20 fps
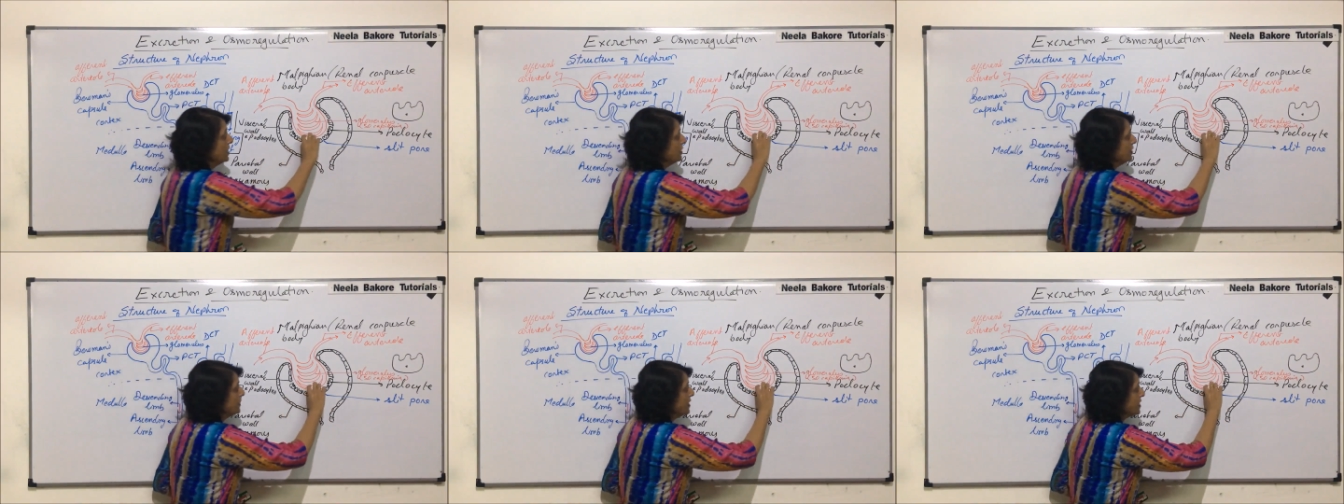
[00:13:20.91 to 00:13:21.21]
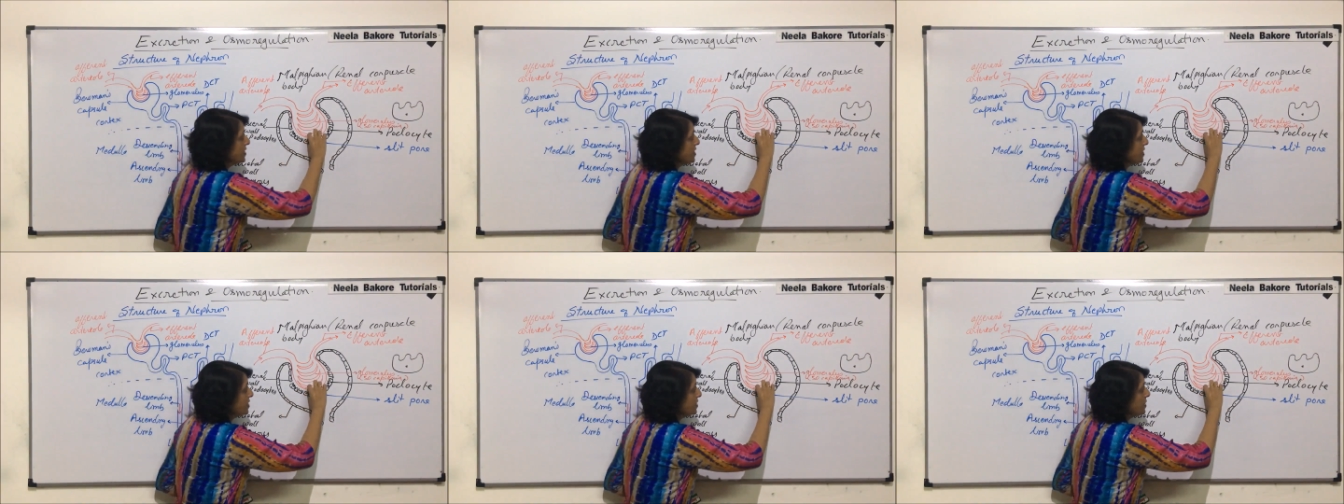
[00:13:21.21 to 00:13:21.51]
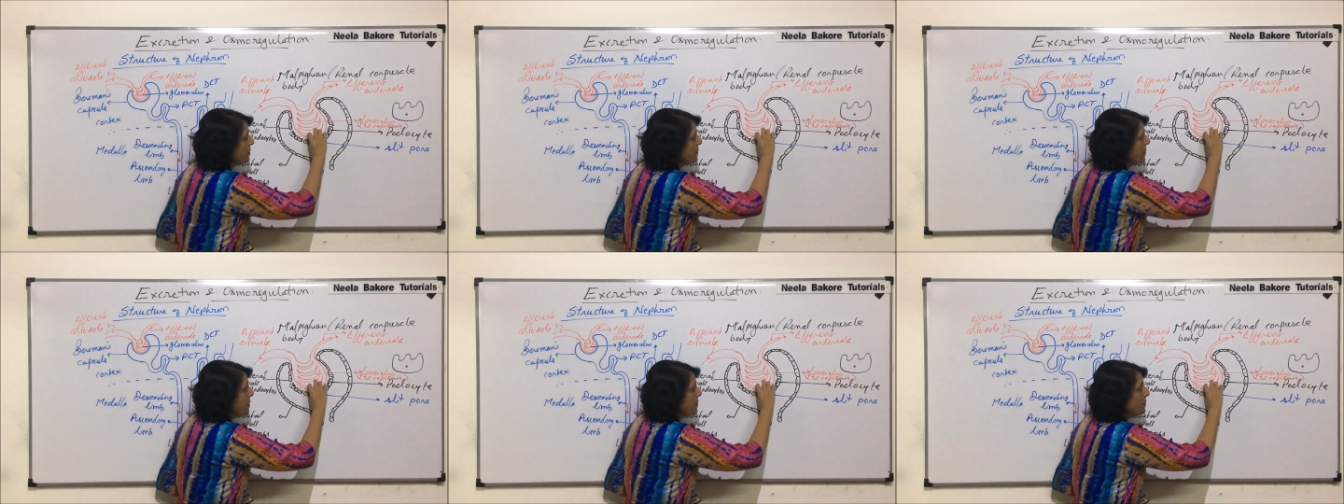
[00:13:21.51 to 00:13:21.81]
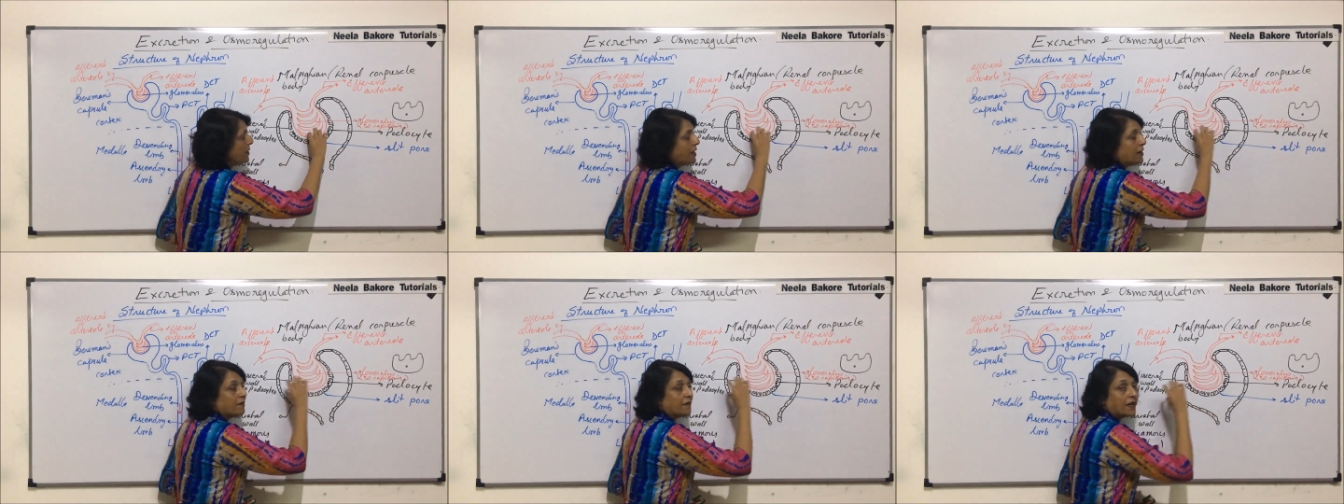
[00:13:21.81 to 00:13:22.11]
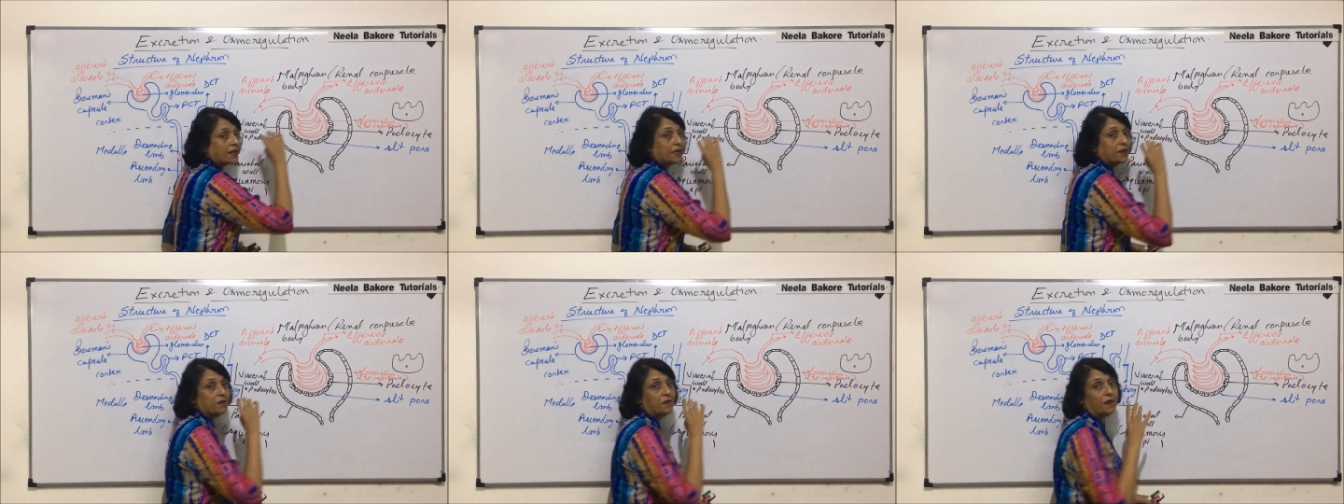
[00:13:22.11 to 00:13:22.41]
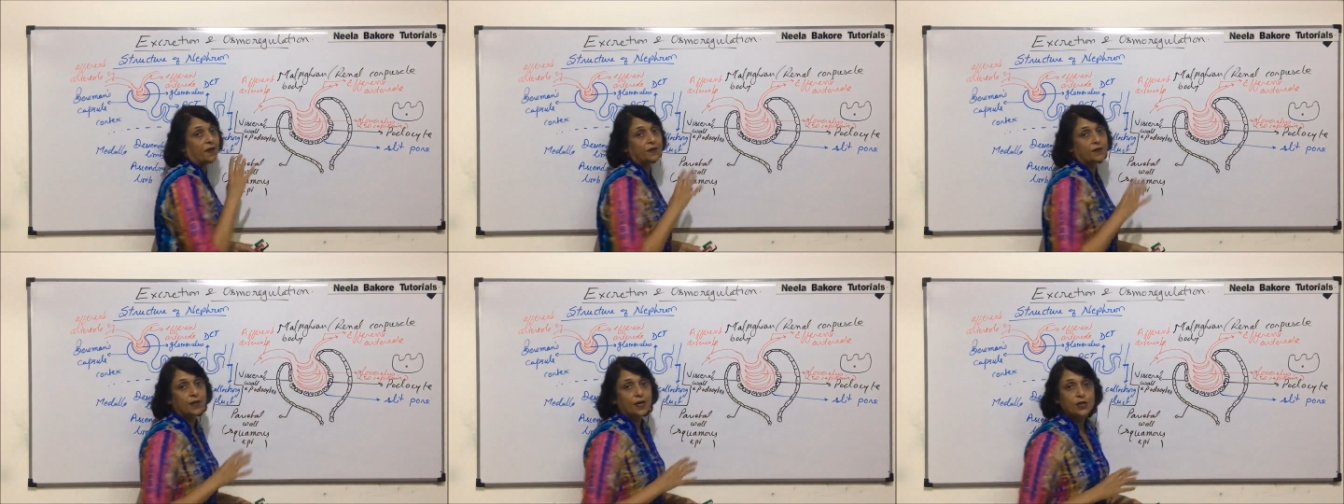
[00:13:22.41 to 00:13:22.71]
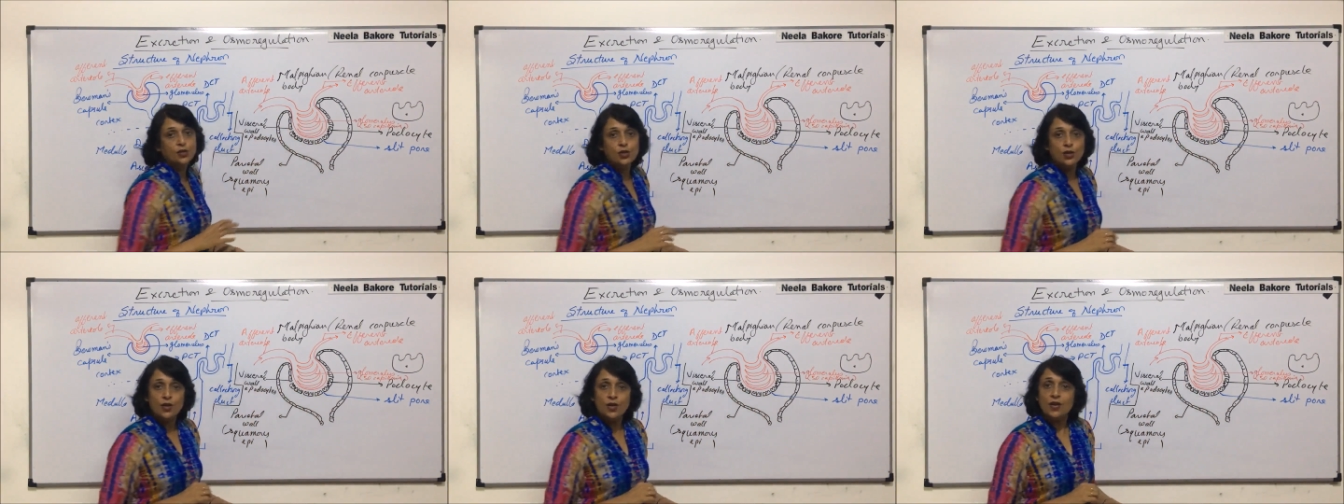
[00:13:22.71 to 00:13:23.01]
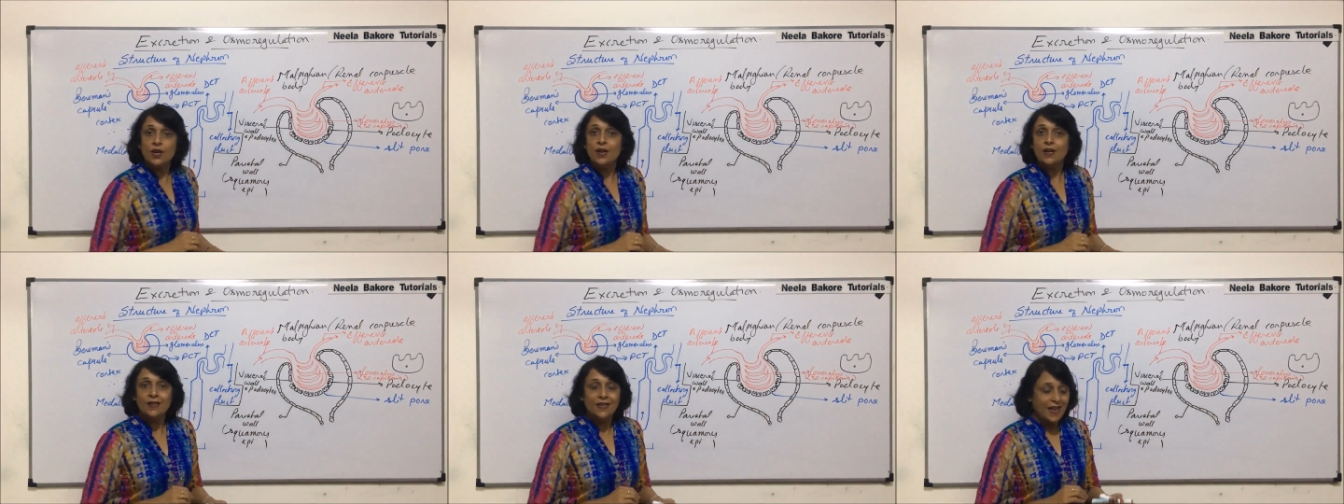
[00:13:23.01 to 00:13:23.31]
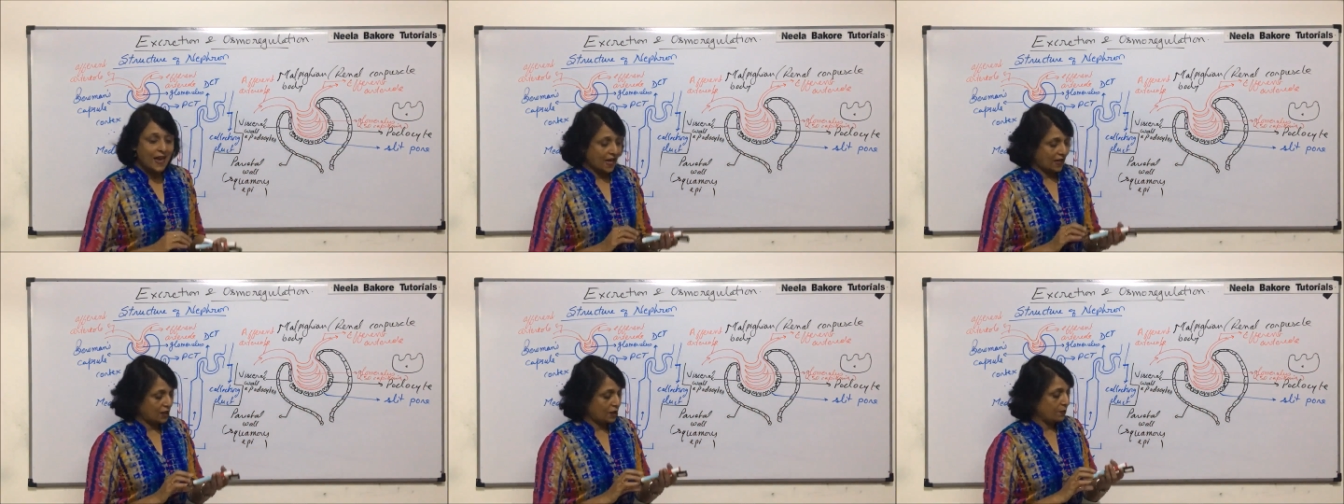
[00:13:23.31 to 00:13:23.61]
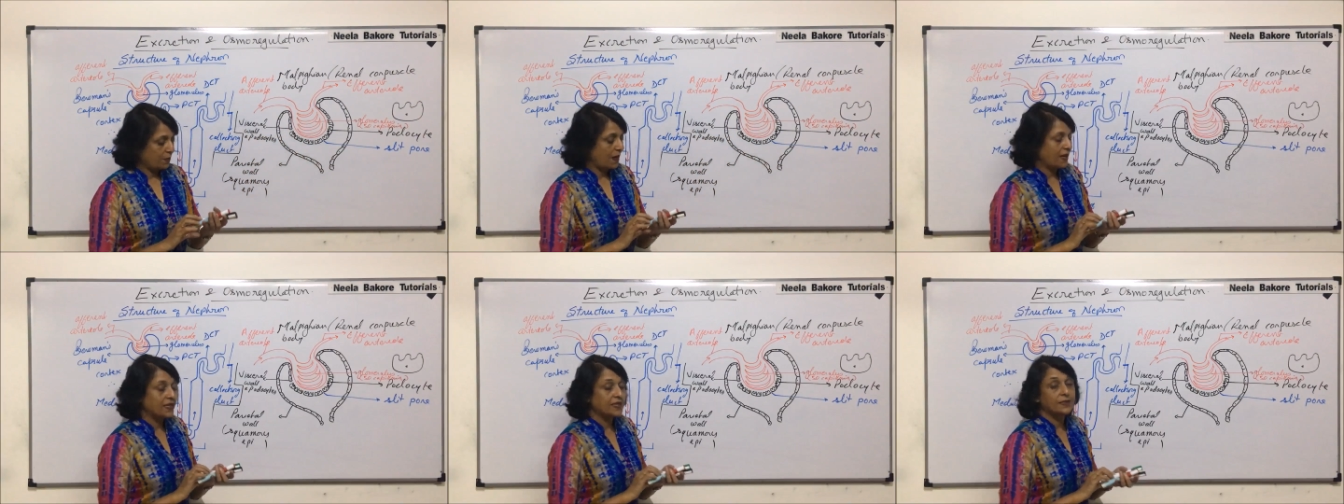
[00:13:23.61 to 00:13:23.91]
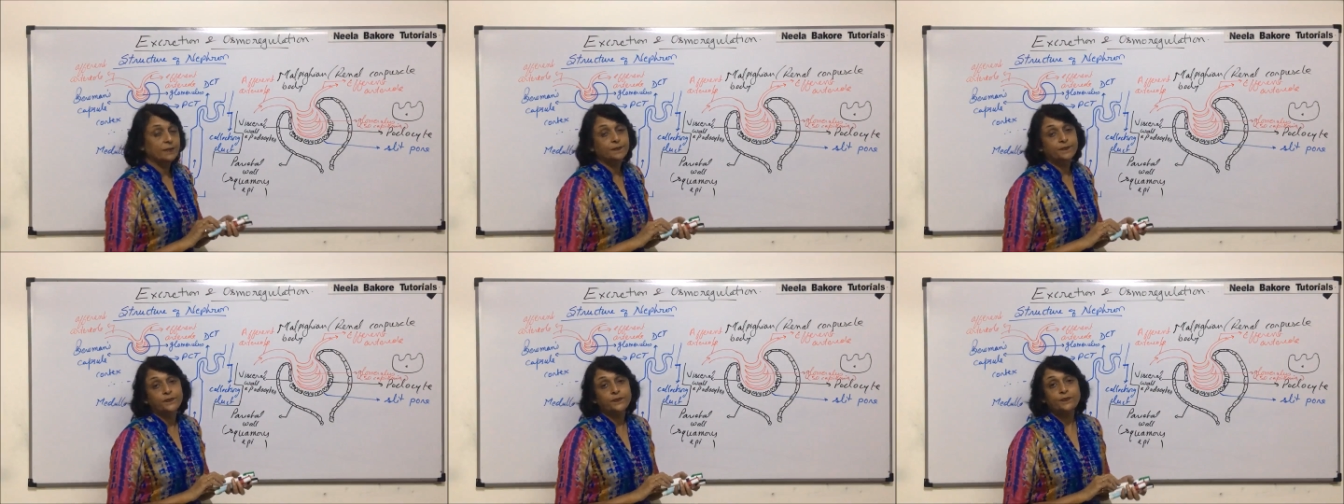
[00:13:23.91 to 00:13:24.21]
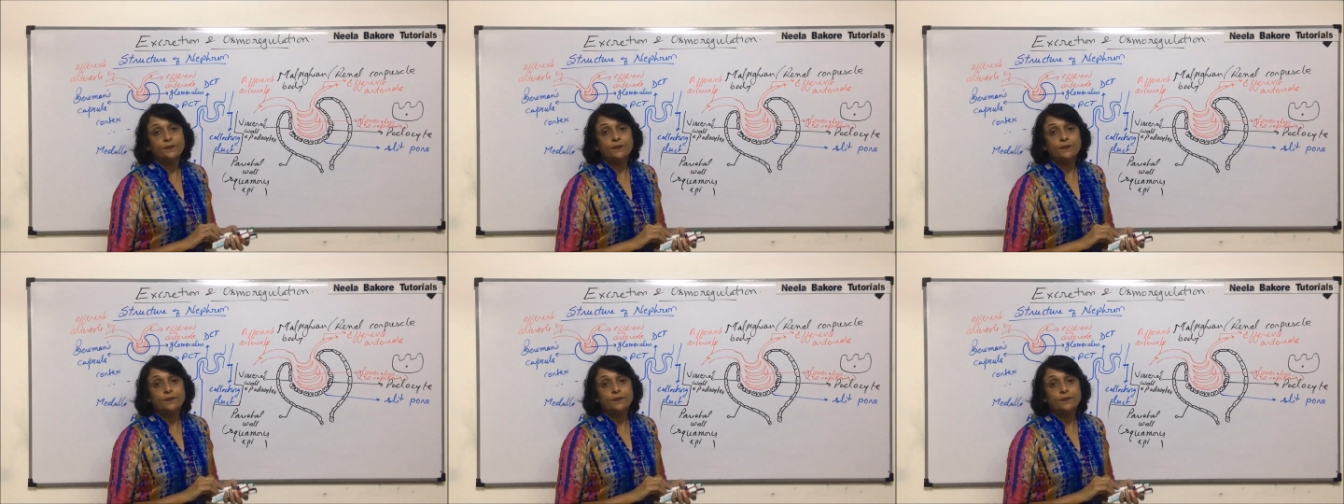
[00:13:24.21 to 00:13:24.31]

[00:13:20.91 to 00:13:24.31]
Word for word: This is the membrane where the filtration takes place.